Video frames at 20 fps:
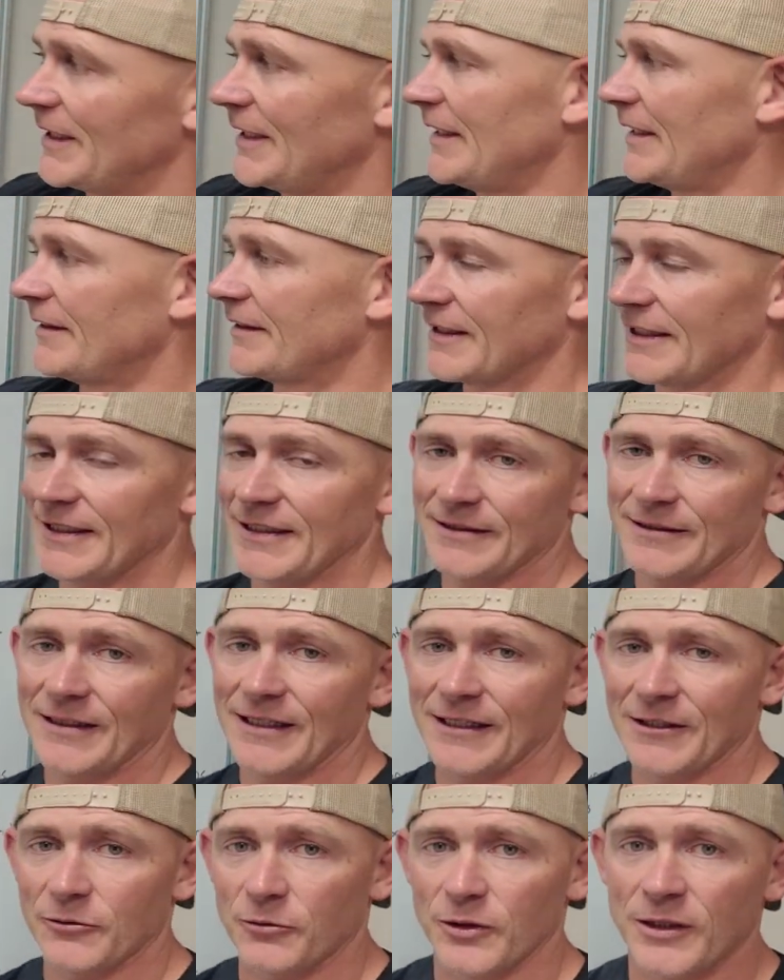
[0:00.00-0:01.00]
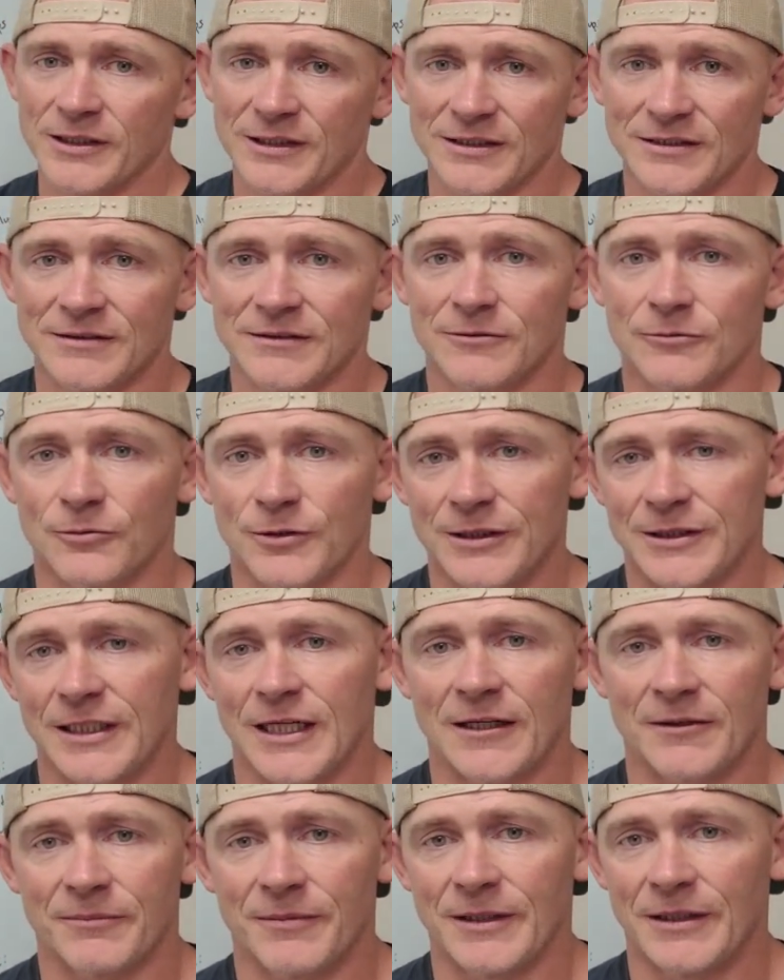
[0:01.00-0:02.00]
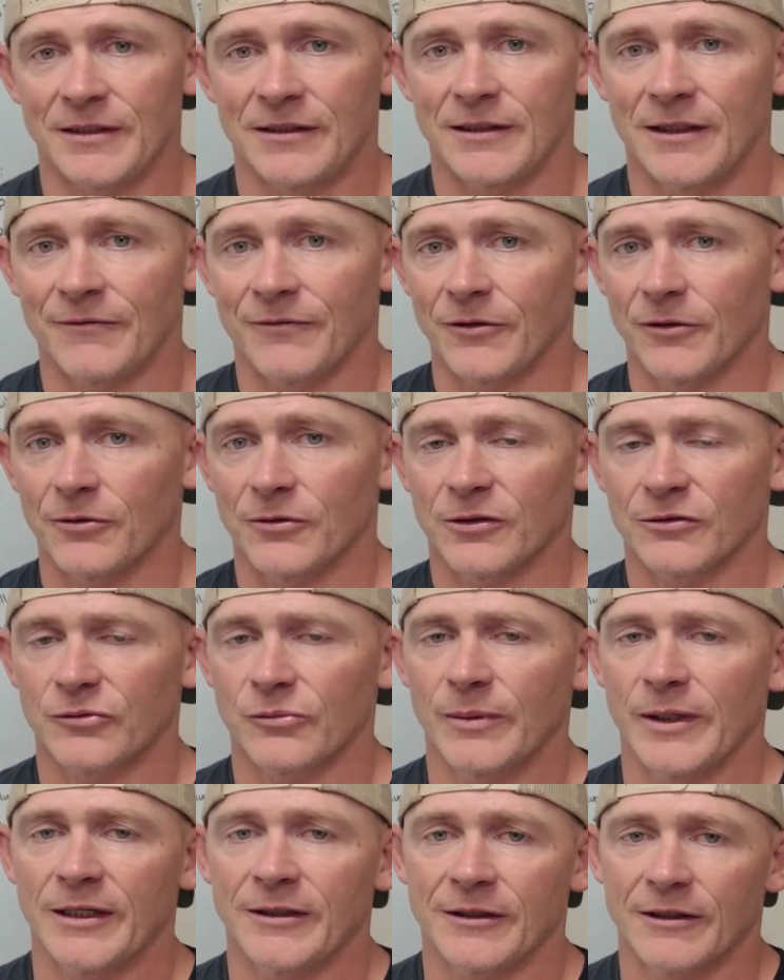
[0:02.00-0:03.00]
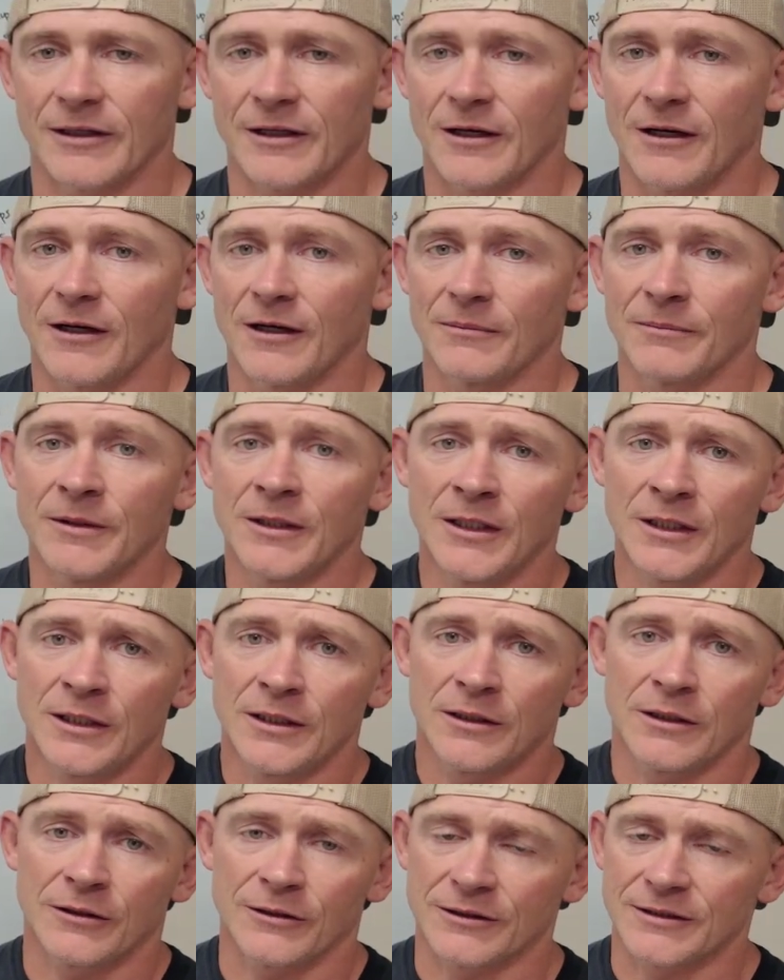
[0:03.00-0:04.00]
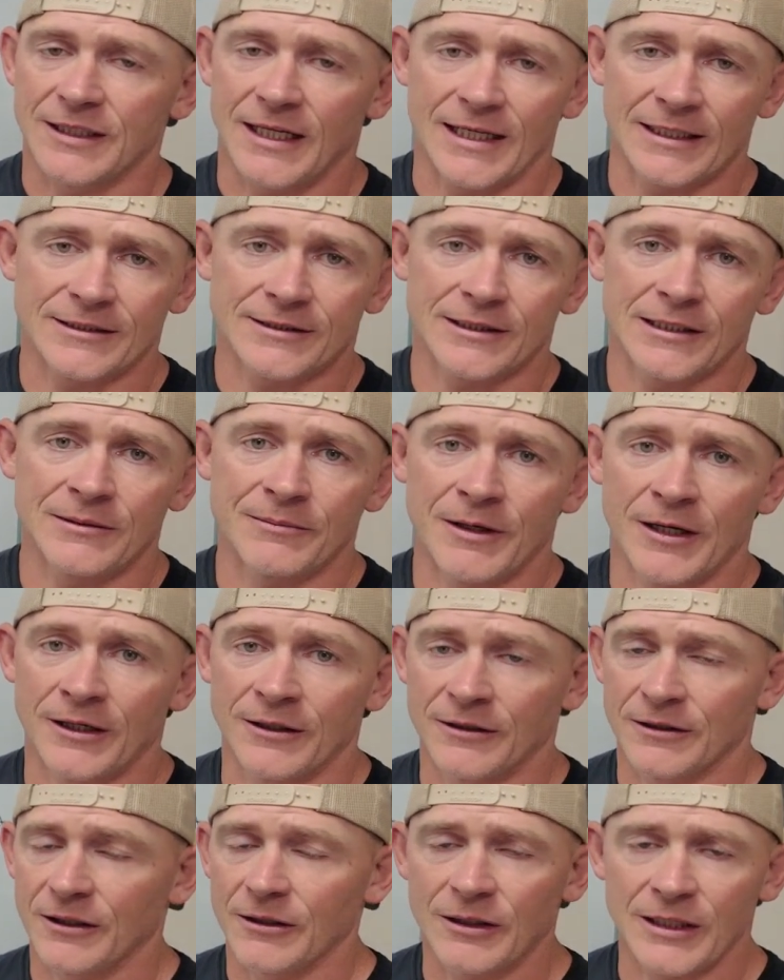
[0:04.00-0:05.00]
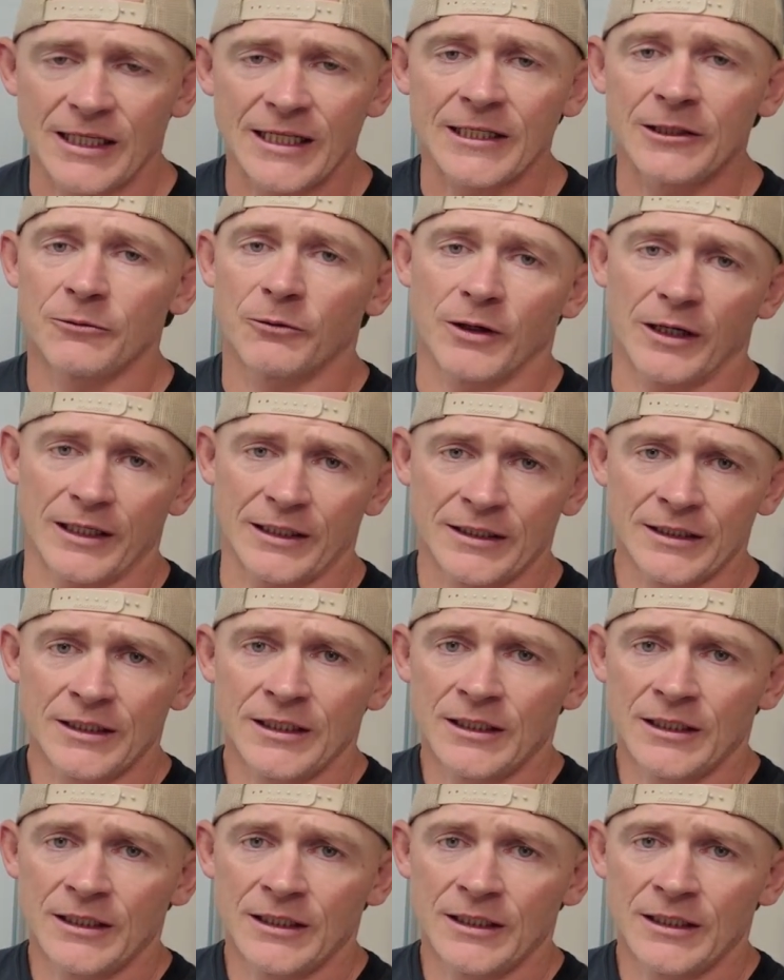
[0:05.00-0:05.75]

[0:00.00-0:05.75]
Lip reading: Need anything, got any questions, reach out to me, info@crossfitbound.com, or text, email, or anyway.